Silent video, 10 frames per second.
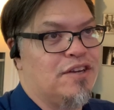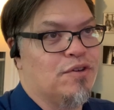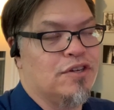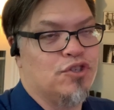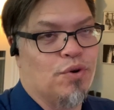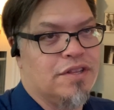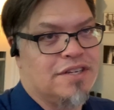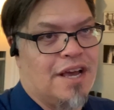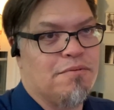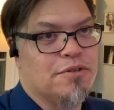you'll enjoy the
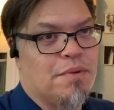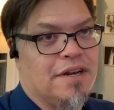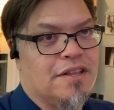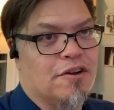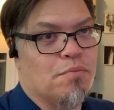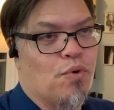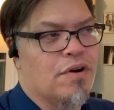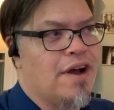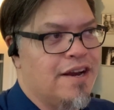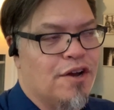time you spend there more.
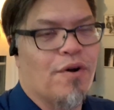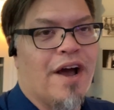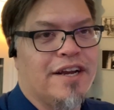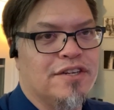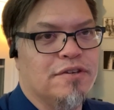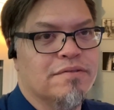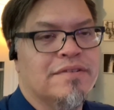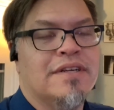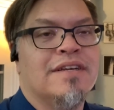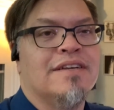I know I do.
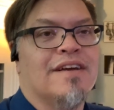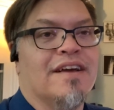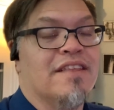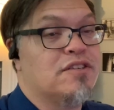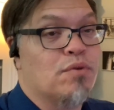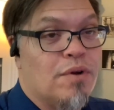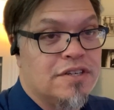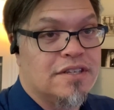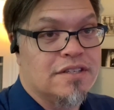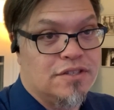Uh, thanks for
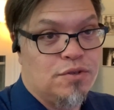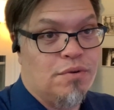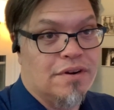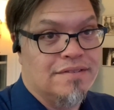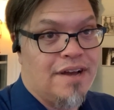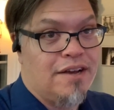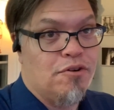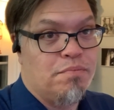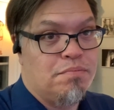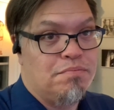watching this tour. I
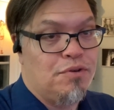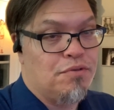hope you